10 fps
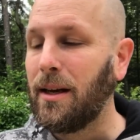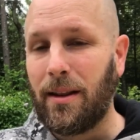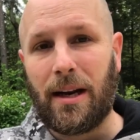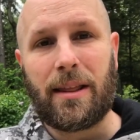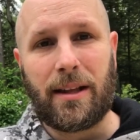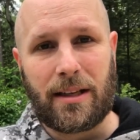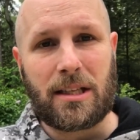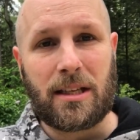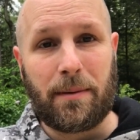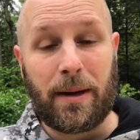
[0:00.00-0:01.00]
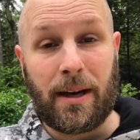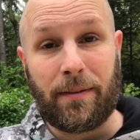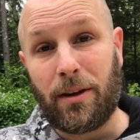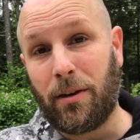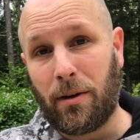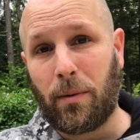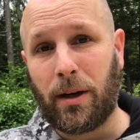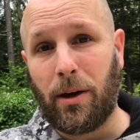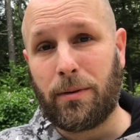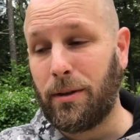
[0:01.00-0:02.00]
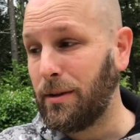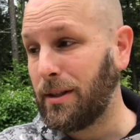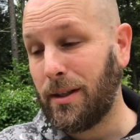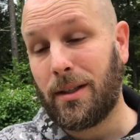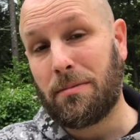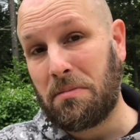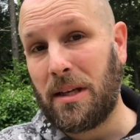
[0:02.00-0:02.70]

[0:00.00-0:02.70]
then I think this is going to be a knife that you're going to want to go to just because